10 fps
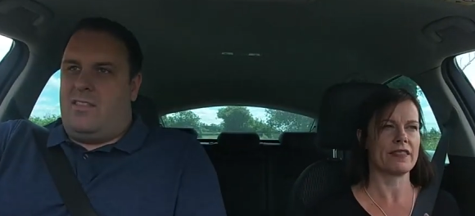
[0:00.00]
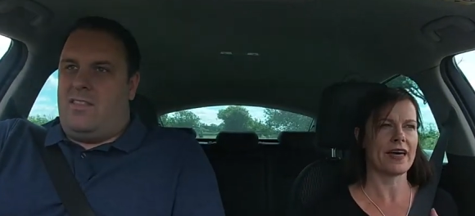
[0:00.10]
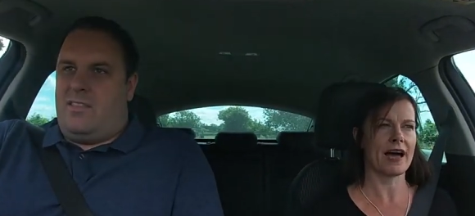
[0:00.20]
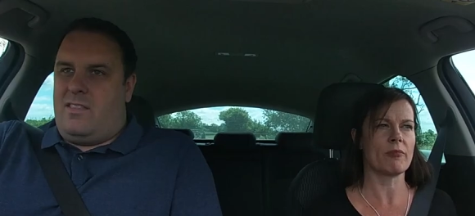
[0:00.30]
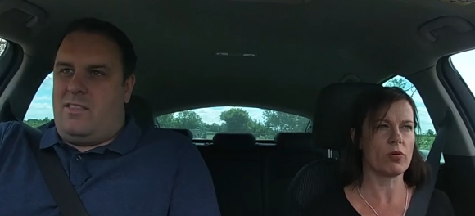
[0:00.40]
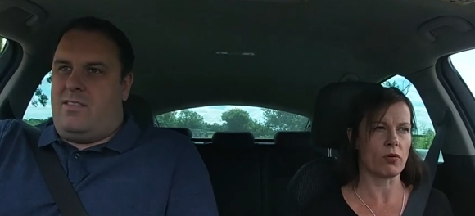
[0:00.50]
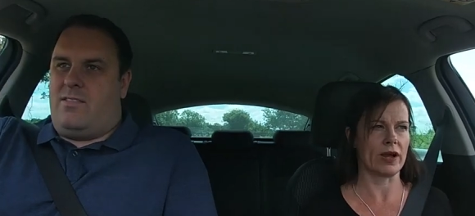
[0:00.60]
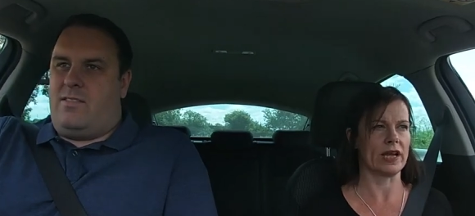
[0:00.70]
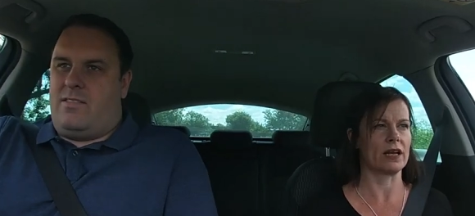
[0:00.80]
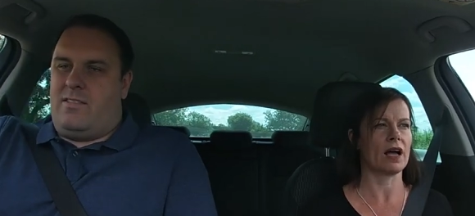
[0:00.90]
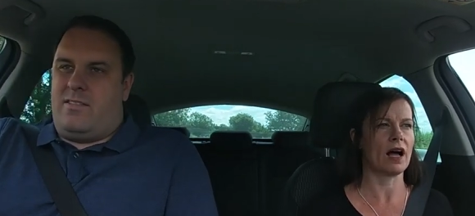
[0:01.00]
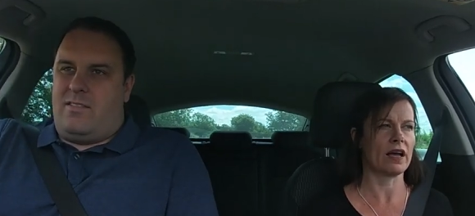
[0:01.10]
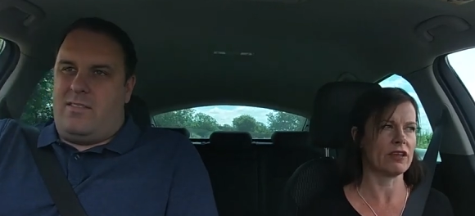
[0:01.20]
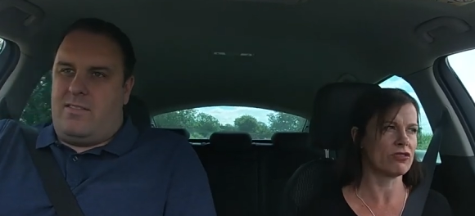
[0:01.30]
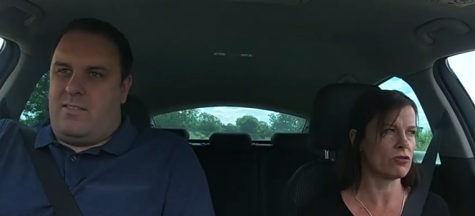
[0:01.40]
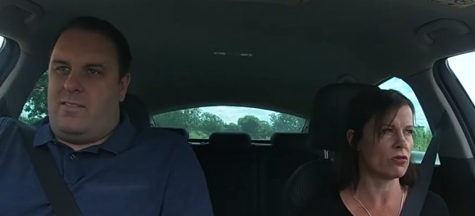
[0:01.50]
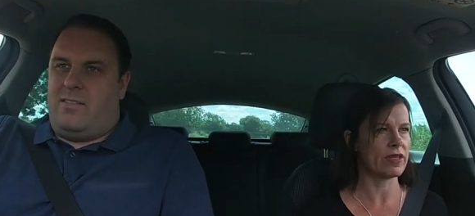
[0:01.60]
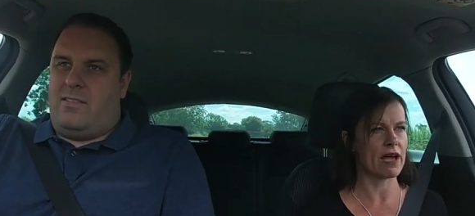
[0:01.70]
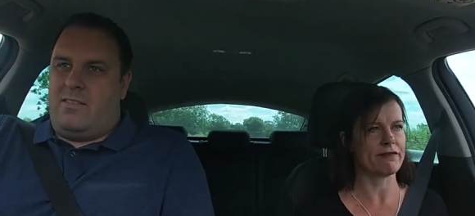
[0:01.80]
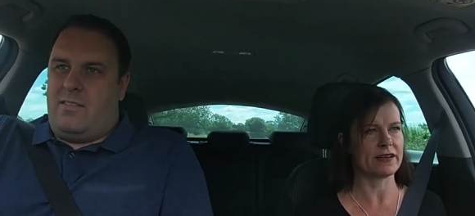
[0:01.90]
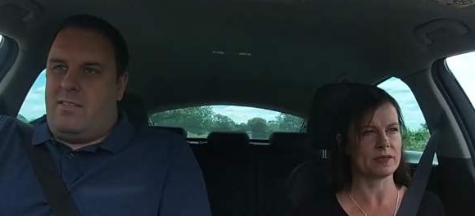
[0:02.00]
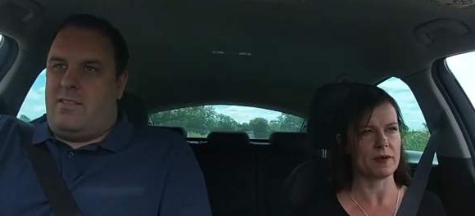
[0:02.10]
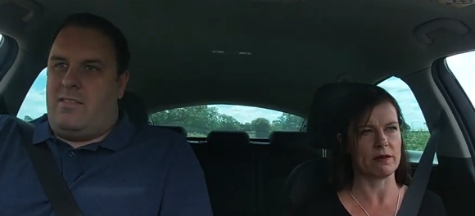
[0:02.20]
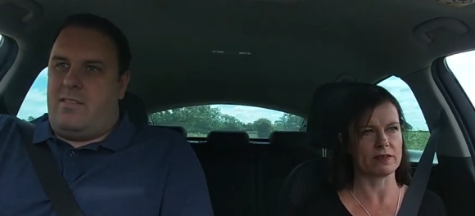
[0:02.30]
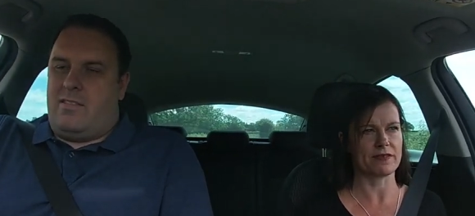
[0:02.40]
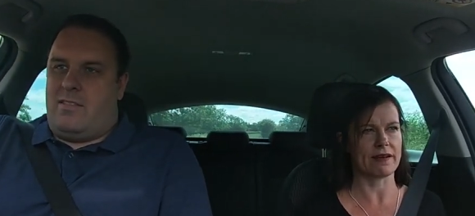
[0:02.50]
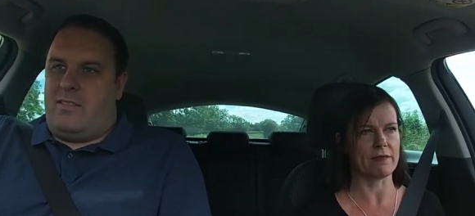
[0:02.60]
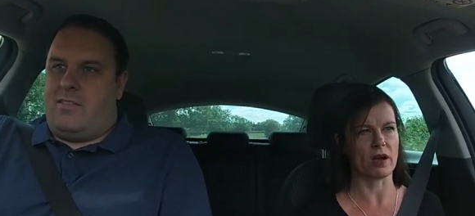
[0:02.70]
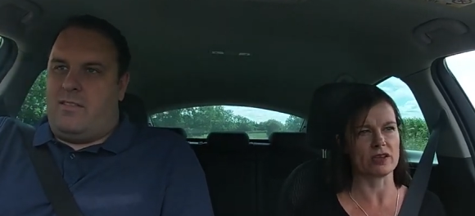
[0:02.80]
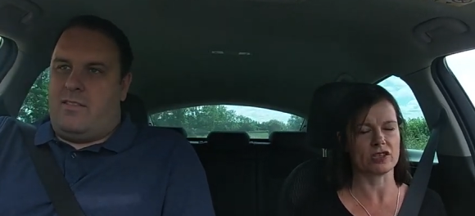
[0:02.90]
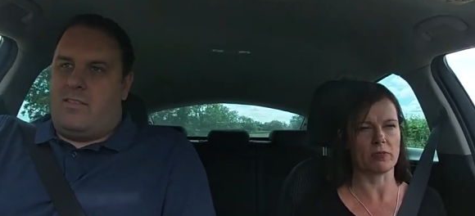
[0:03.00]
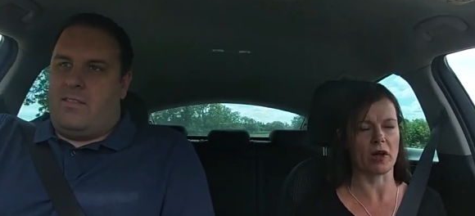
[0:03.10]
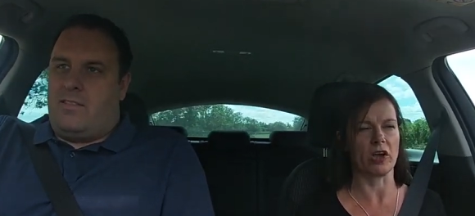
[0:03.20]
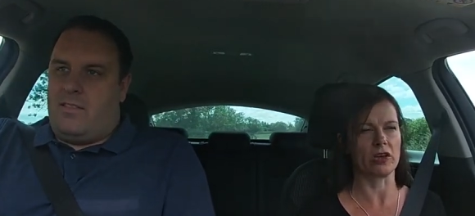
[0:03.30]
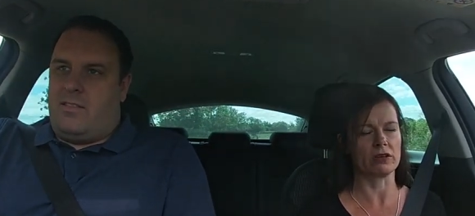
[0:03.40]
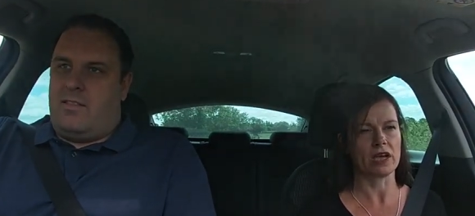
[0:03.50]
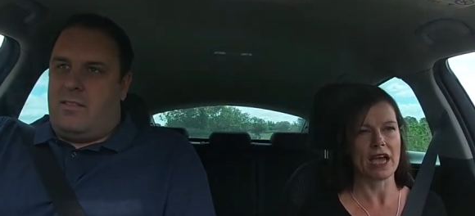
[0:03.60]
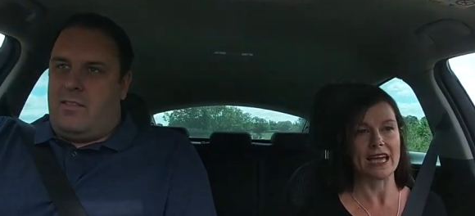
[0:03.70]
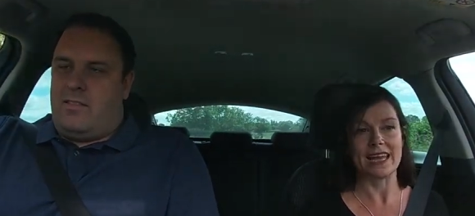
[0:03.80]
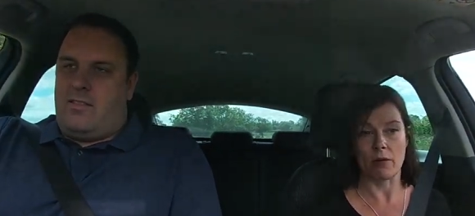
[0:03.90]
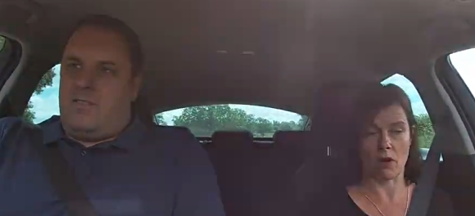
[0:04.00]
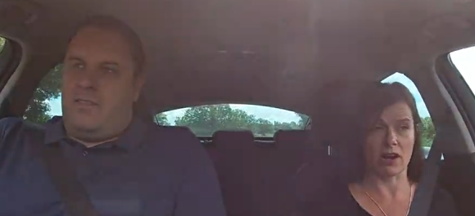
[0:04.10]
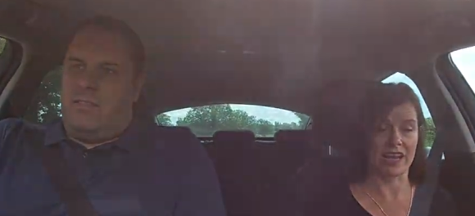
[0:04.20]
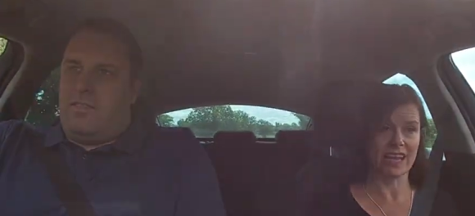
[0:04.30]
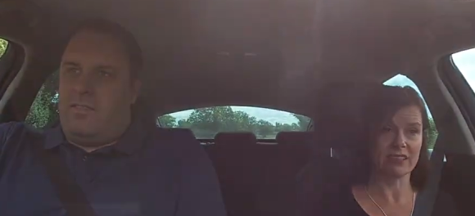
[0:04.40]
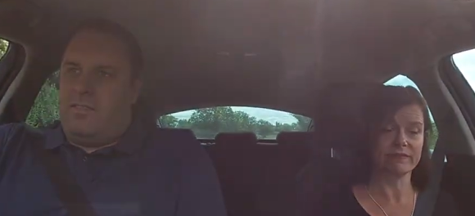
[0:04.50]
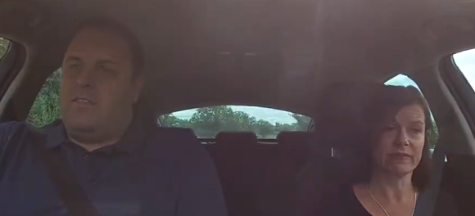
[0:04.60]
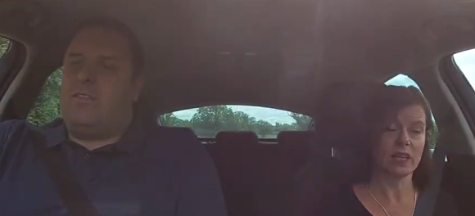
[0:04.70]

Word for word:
Speaker 1: that point, I thought the FSB was very much about networking.